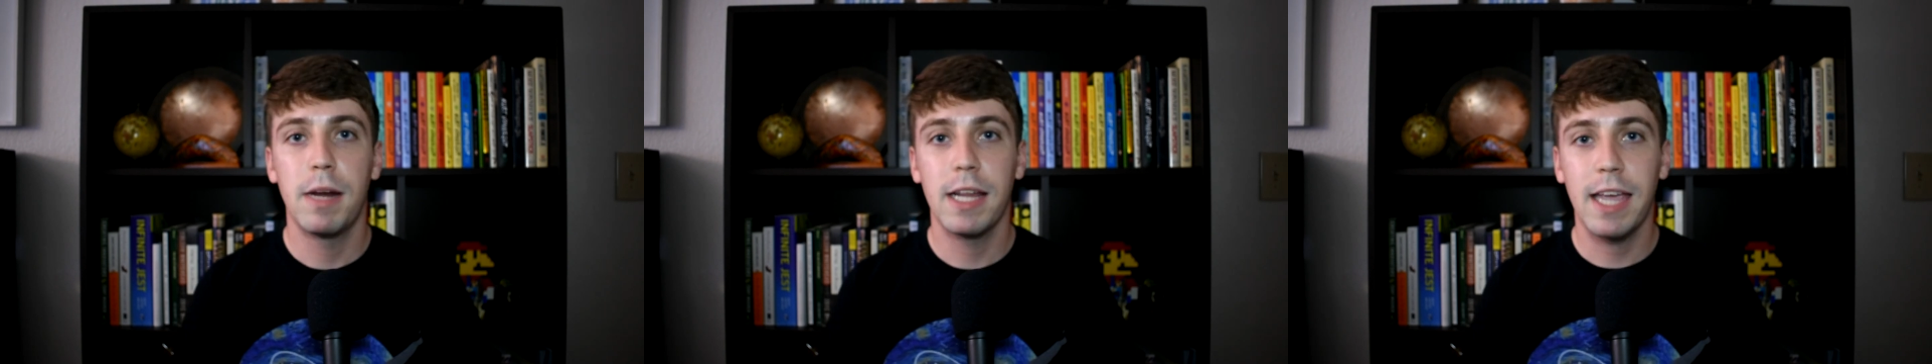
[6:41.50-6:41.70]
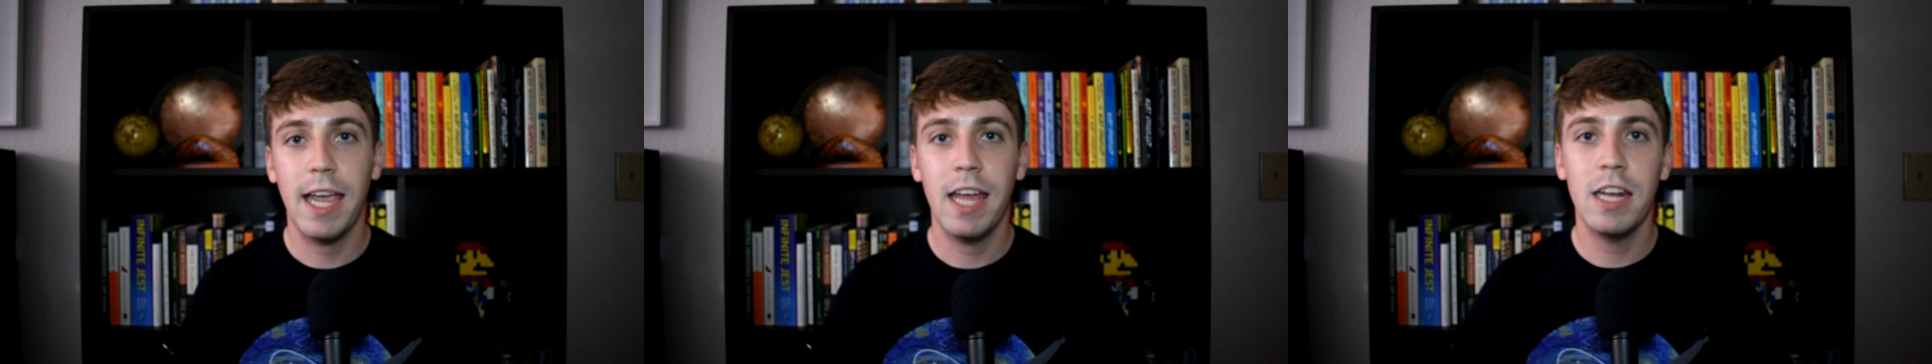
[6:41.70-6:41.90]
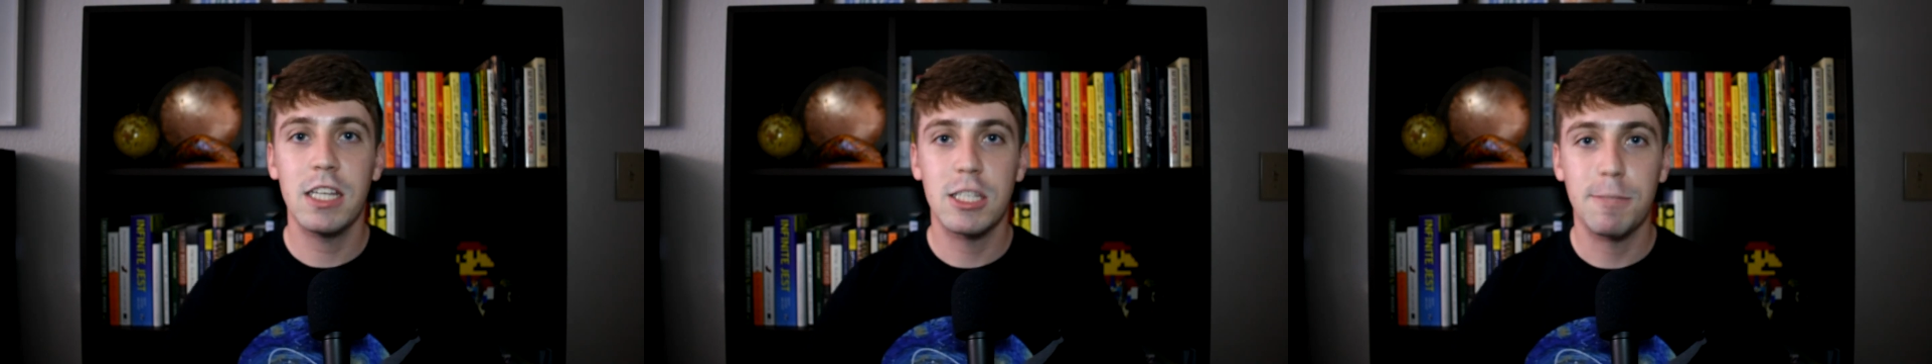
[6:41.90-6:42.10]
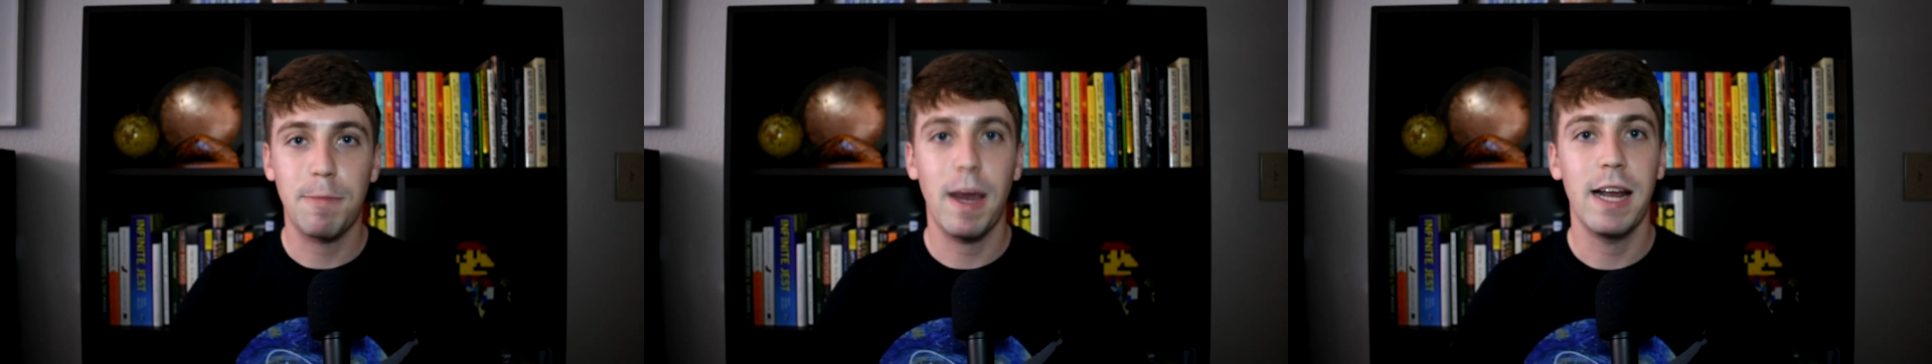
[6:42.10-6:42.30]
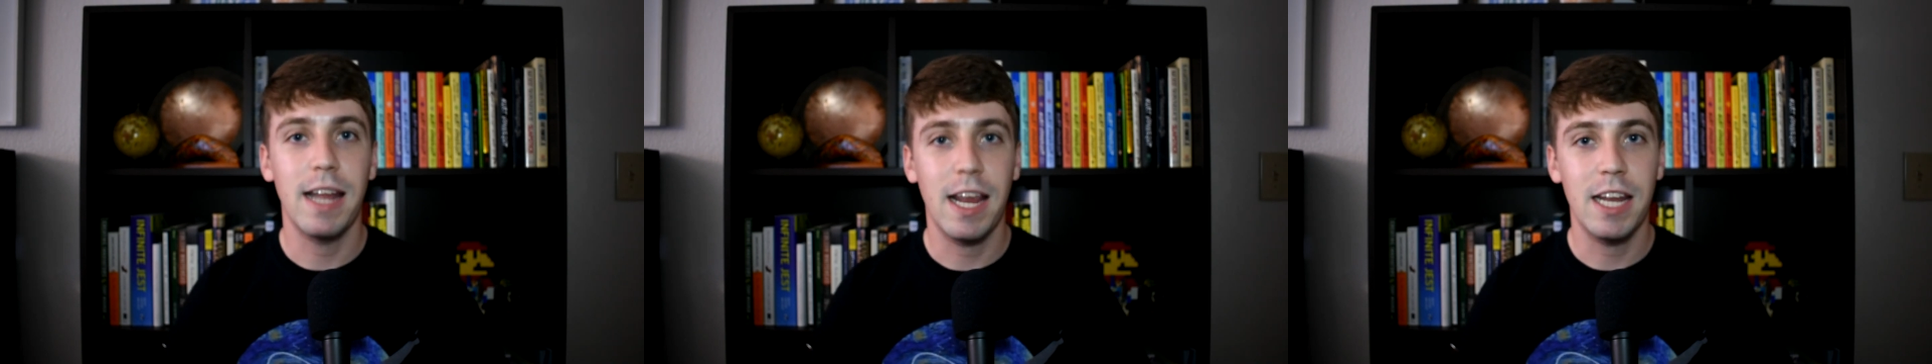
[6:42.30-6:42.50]
But again,
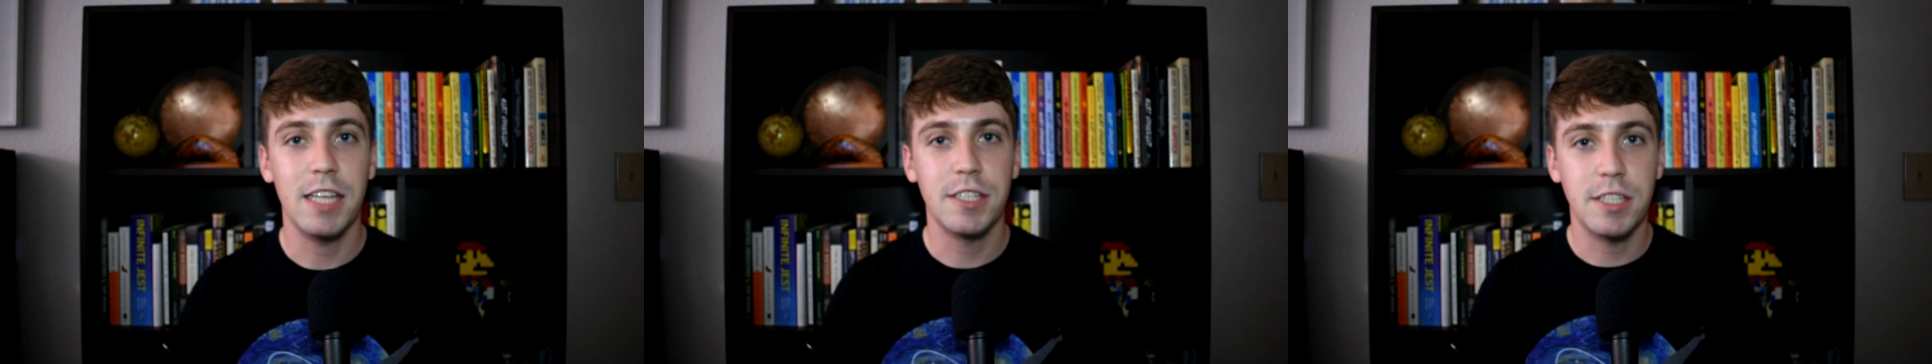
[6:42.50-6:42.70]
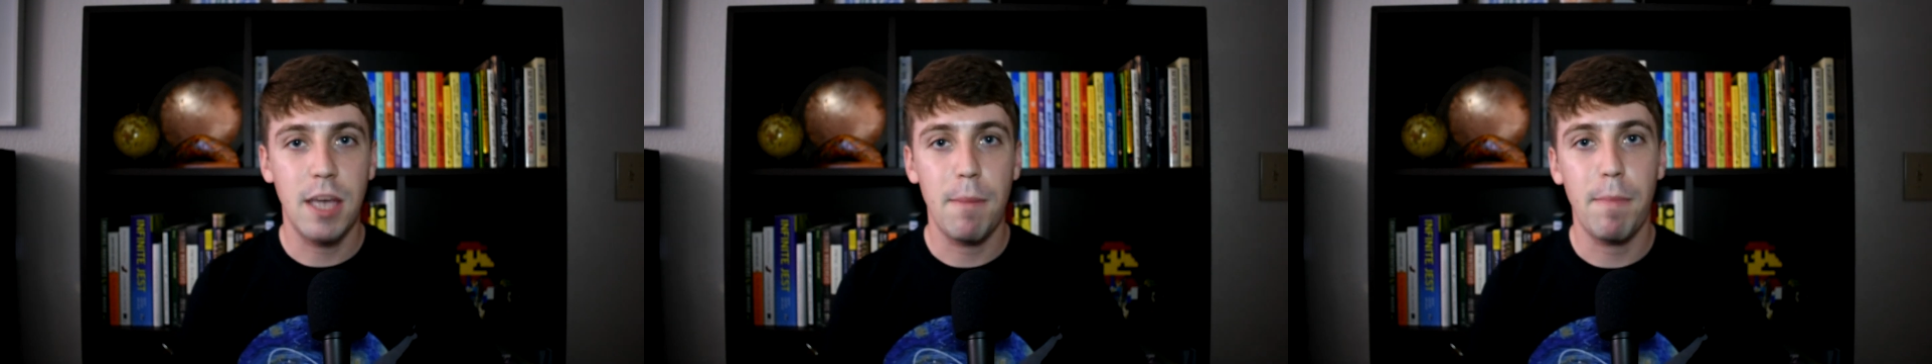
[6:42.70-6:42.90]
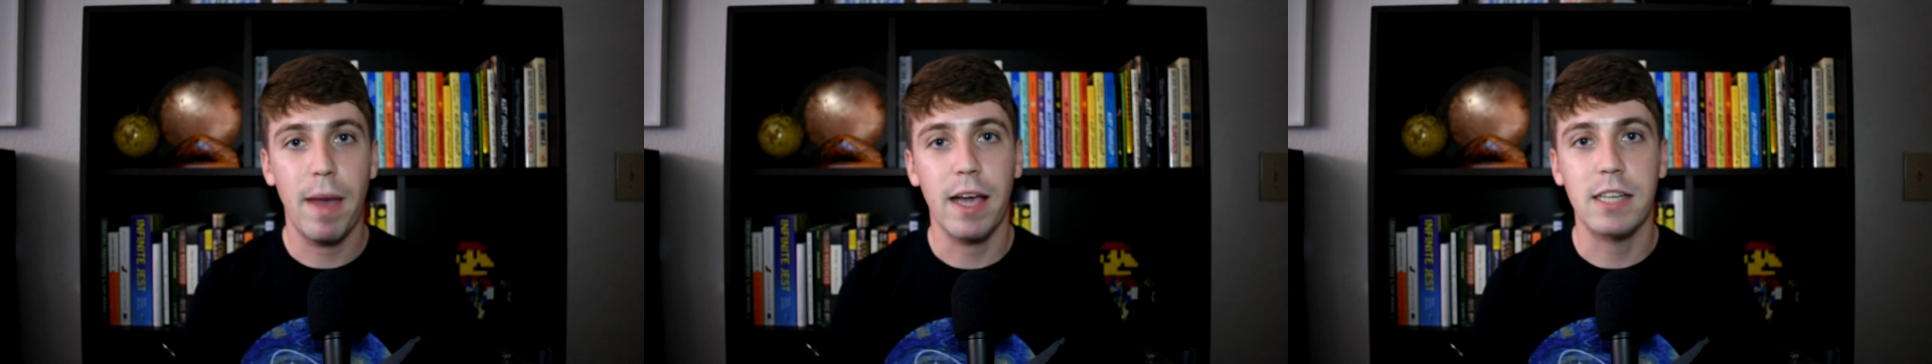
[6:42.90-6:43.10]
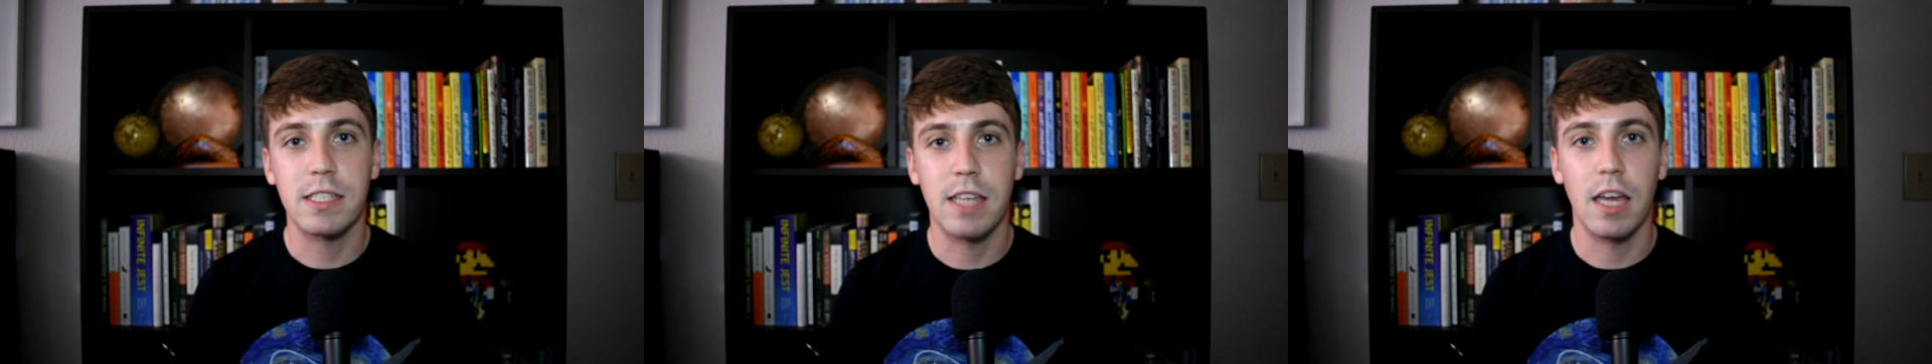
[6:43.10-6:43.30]
despite any setbacks